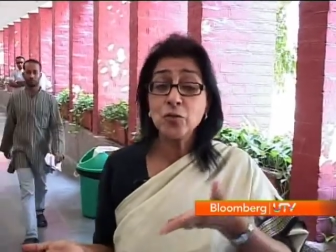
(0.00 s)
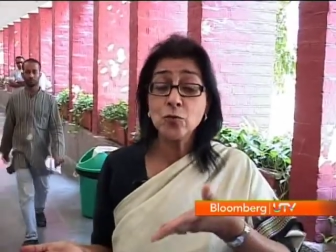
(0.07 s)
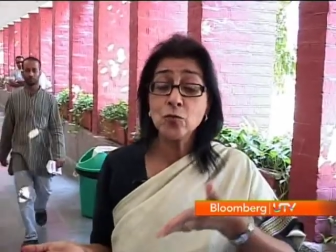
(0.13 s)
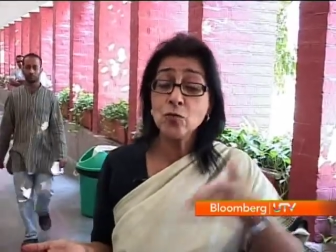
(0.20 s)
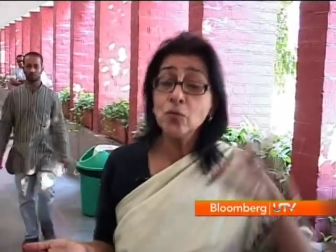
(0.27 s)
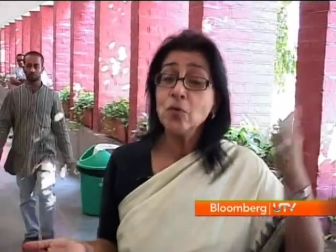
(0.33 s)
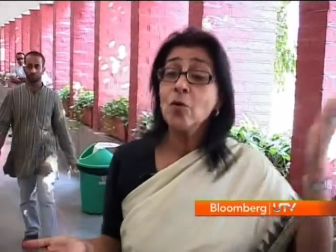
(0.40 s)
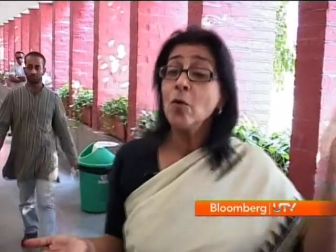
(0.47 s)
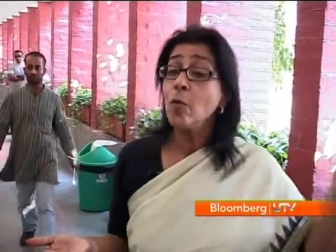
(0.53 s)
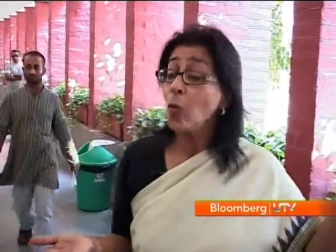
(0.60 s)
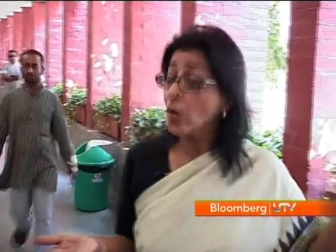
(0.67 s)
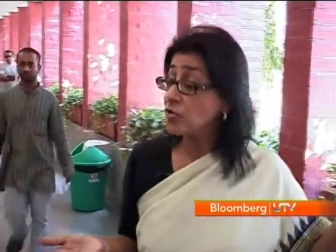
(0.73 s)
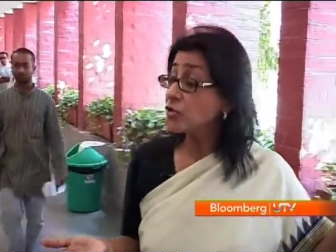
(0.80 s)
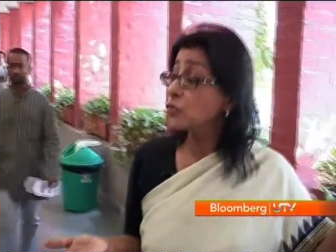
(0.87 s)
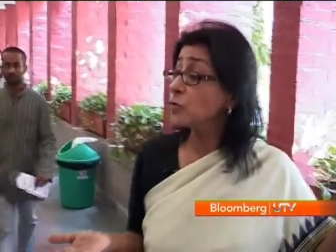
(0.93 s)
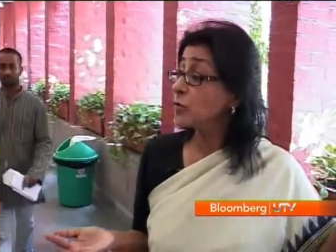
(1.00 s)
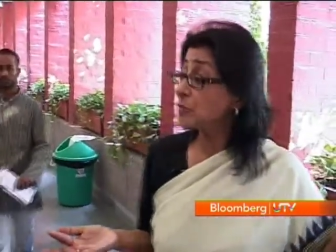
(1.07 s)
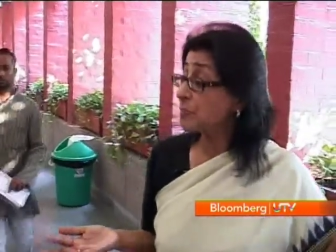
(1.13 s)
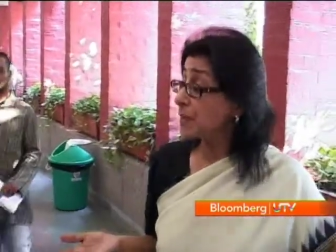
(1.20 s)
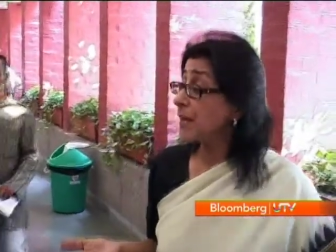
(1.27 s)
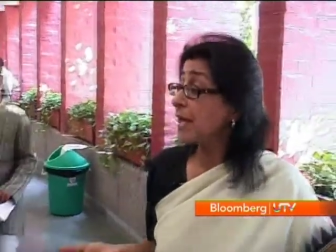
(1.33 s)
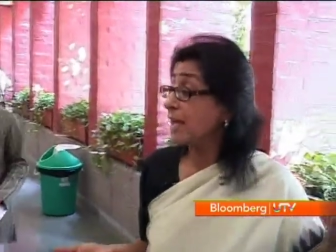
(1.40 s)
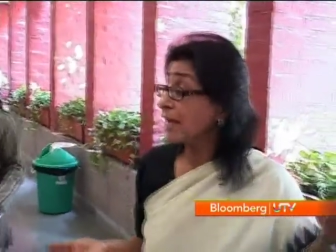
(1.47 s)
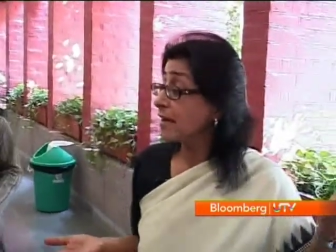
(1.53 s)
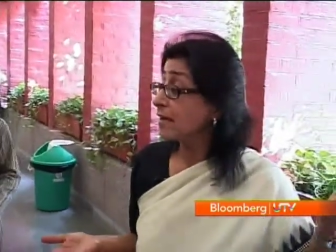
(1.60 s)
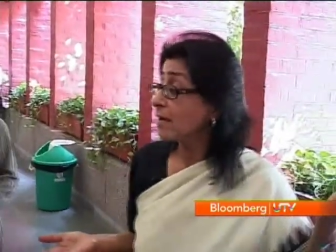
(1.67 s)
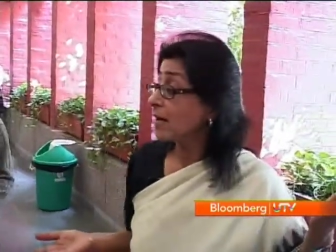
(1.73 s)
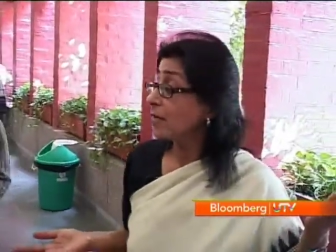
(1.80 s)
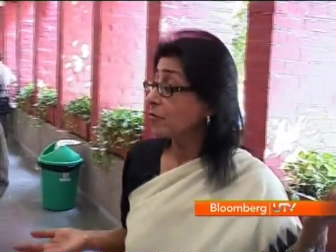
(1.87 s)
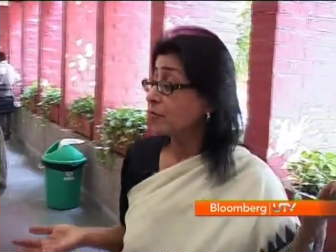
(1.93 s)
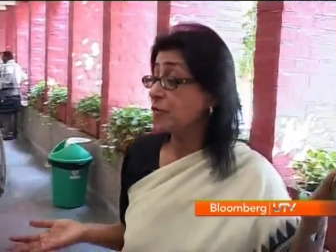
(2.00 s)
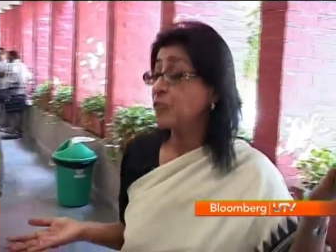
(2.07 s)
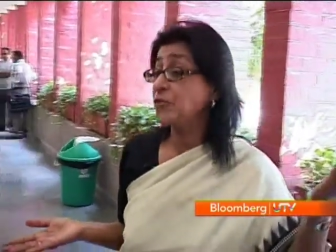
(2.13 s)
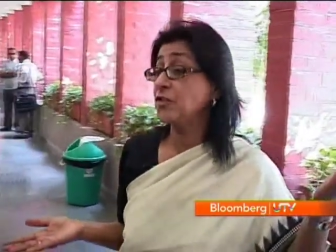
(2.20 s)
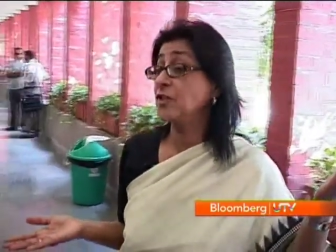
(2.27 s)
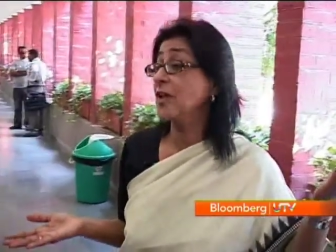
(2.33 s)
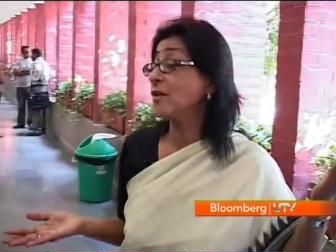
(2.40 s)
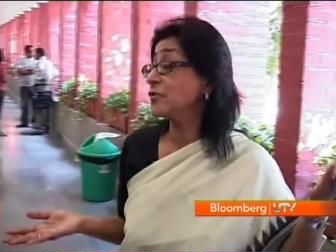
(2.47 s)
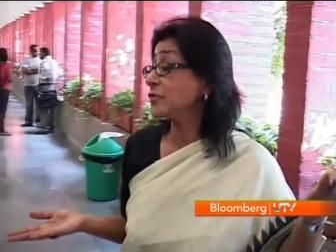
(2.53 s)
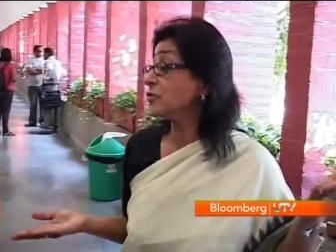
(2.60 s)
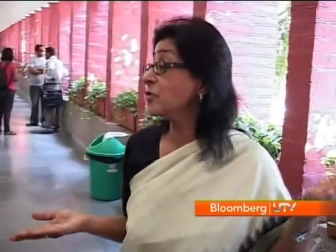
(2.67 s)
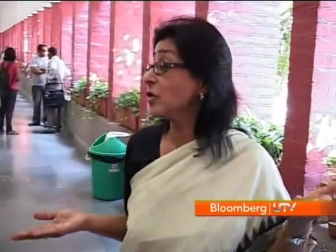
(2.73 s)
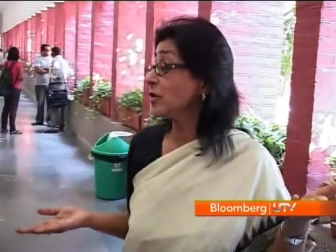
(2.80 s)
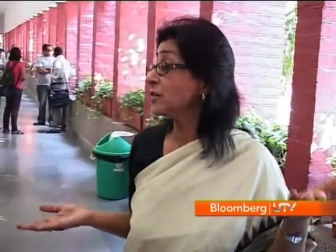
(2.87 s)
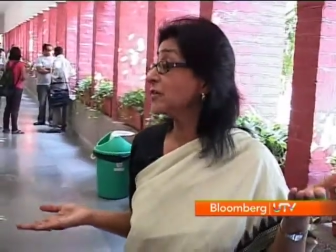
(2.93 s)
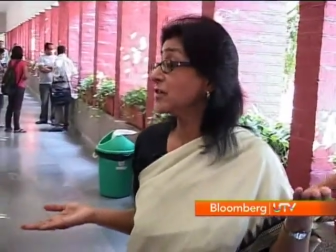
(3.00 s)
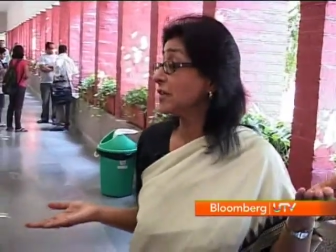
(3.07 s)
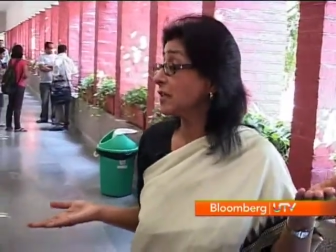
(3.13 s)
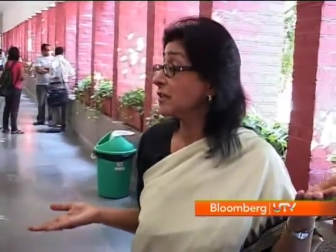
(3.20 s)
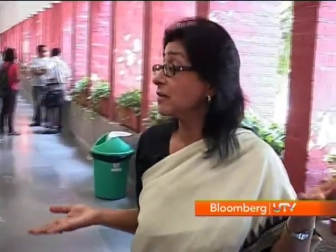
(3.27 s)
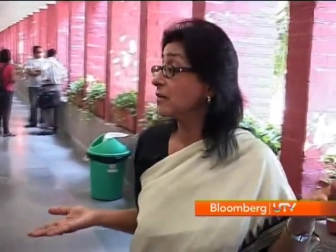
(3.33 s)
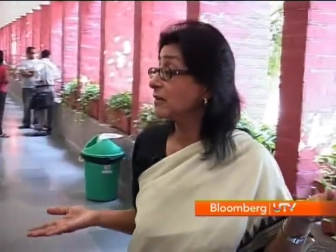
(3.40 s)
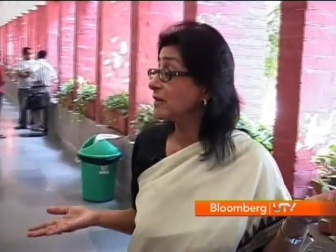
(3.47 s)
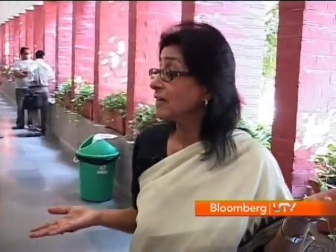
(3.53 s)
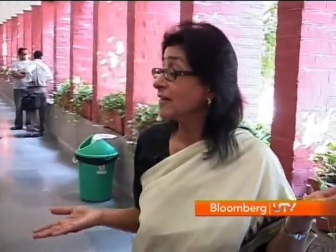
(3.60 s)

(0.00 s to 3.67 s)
to what you would pay uh, $50,000 a year